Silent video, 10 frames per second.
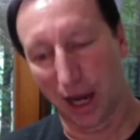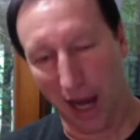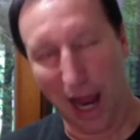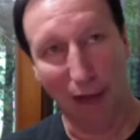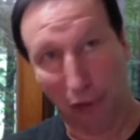
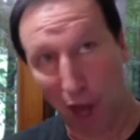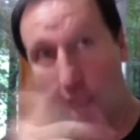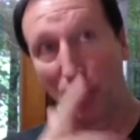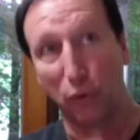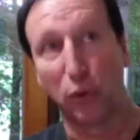have
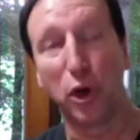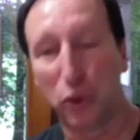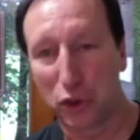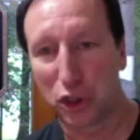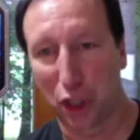common
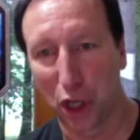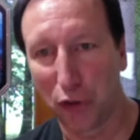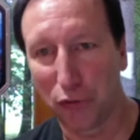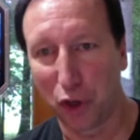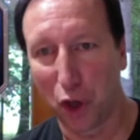roots, you know,
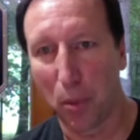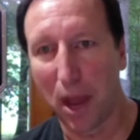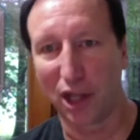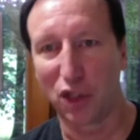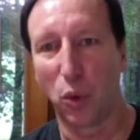if you go
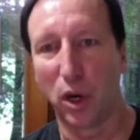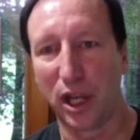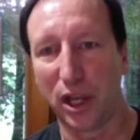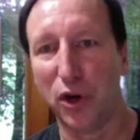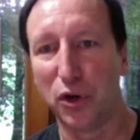back 20
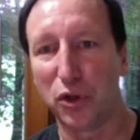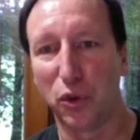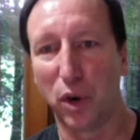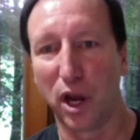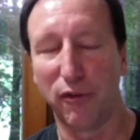years or
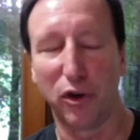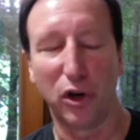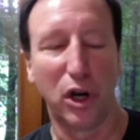whatever,